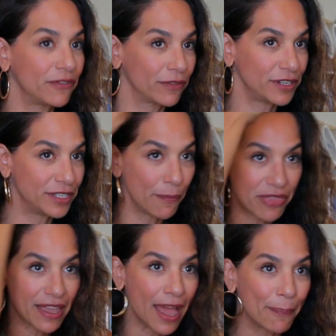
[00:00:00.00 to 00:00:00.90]
there's
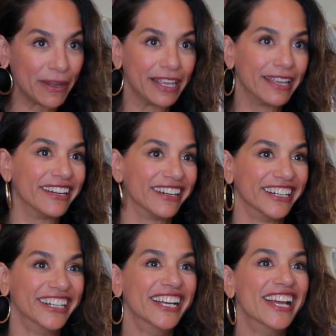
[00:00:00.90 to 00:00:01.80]
something happening
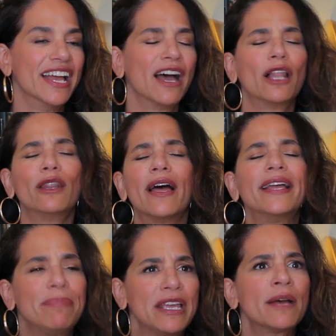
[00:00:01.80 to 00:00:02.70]
here.
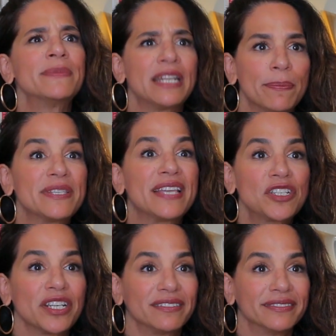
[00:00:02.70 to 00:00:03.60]
It becomes an
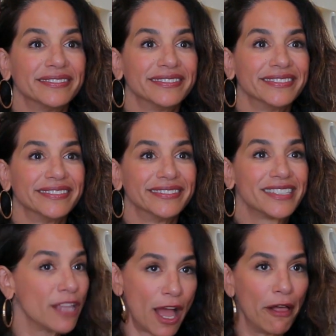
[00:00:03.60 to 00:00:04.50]
obsession.
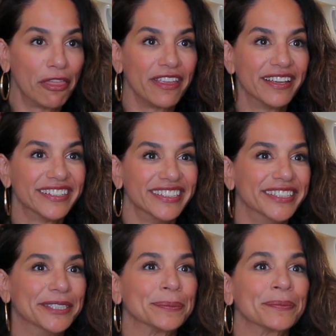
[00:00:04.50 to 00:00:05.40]
It's not healthy.
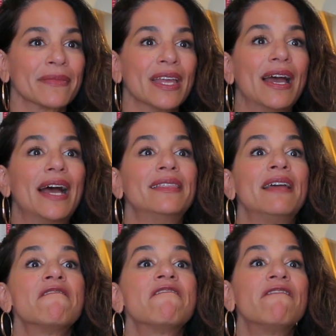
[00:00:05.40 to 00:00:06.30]
And
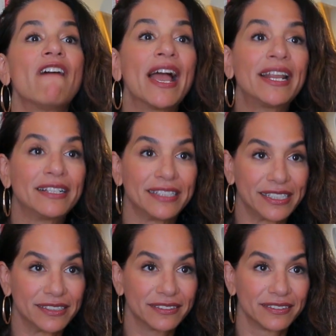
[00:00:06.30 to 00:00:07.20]
then
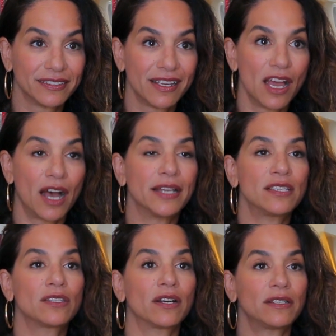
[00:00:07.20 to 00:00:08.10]
finally, I
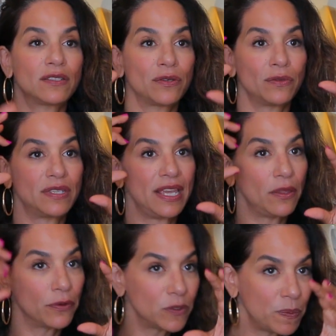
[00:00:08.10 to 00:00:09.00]
start to take
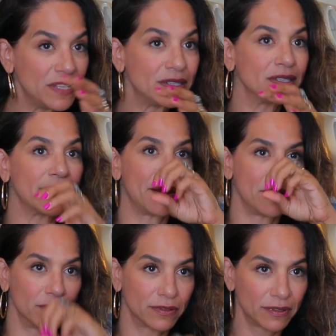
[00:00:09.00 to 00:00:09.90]
those pieces
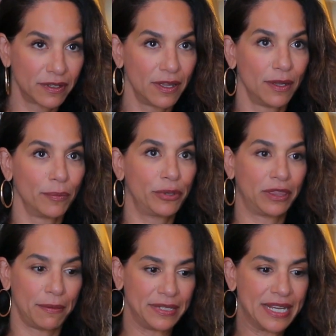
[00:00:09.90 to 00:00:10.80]
out,
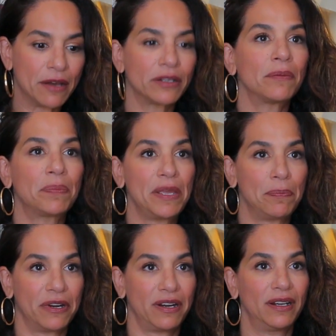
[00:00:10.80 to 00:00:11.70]
put them down on
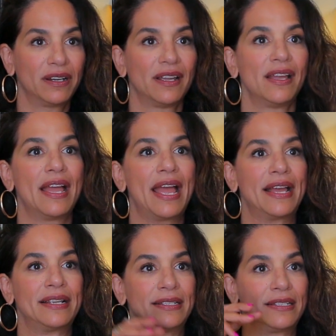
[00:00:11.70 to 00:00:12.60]
paper.
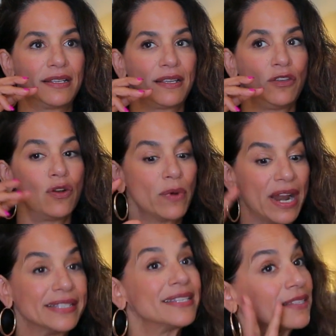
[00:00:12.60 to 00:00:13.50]
And, what
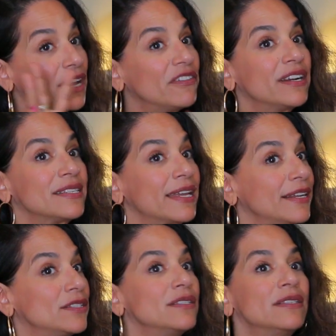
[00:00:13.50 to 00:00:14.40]
I discovered is that
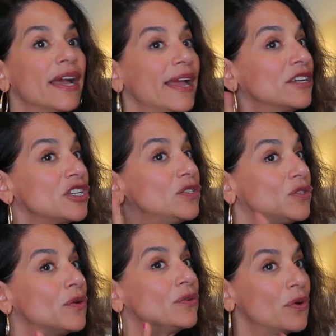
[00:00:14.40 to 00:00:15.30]
I actually
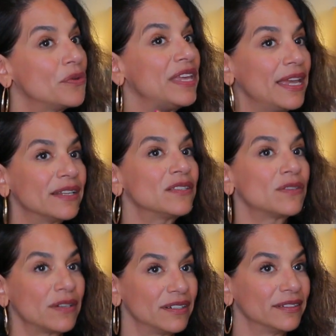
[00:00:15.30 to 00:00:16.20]
don't know the
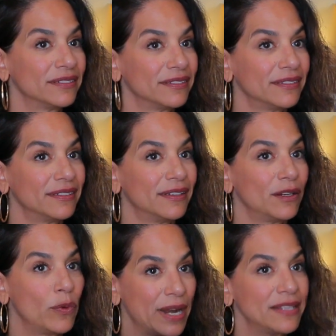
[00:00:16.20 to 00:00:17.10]
answer
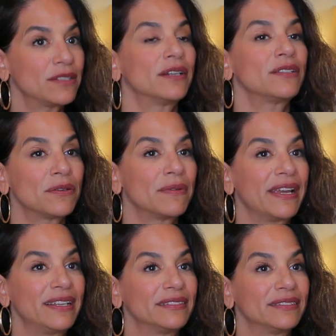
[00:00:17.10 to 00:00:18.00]
when I start to
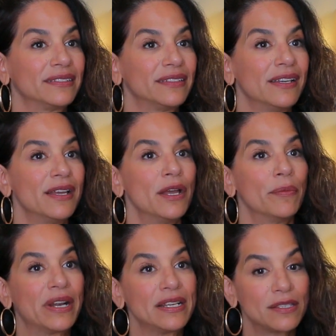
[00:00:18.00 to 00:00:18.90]
write.
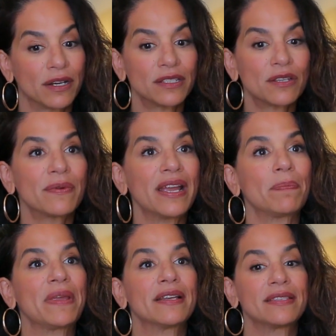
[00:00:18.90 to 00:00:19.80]
But I start to
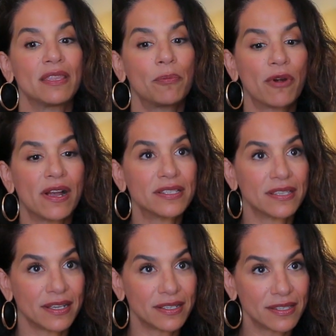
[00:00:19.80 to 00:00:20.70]
write because in the
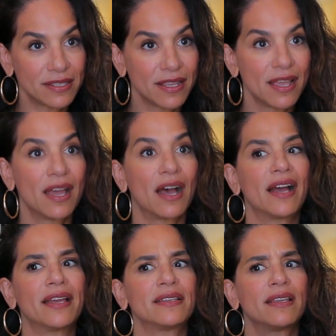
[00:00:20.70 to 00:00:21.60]
process,
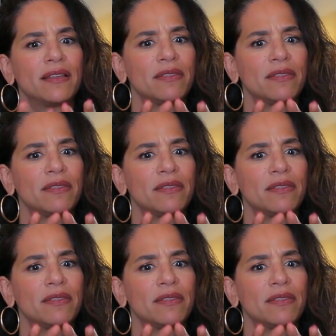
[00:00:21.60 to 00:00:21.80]
I